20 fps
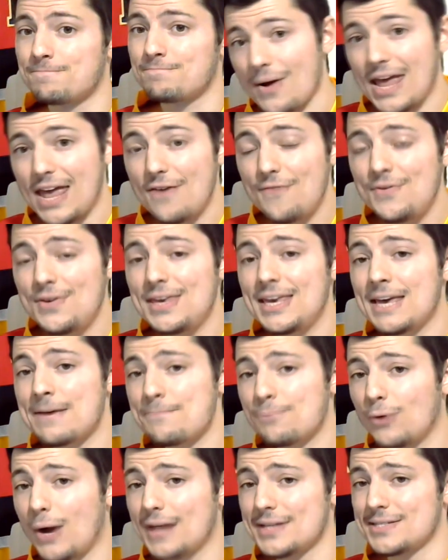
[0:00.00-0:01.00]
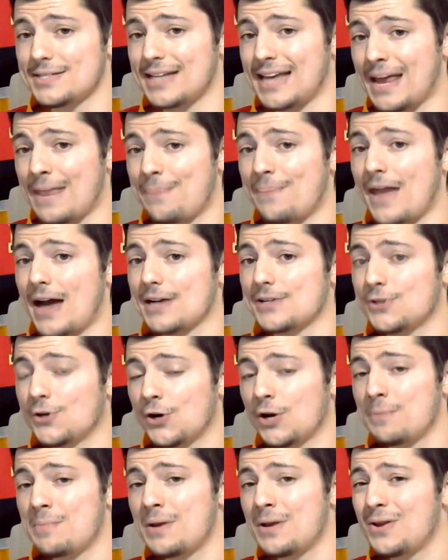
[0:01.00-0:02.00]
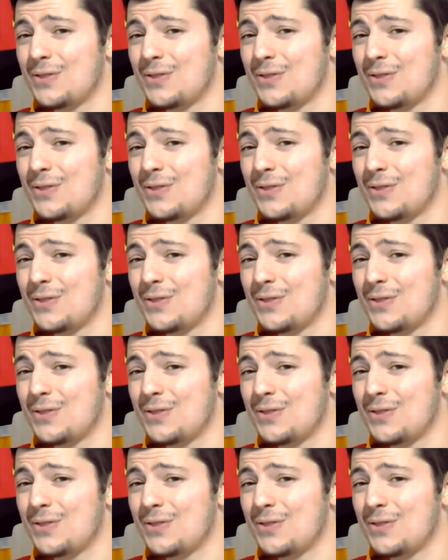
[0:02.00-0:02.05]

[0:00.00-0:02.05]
If he impresses in that tournament,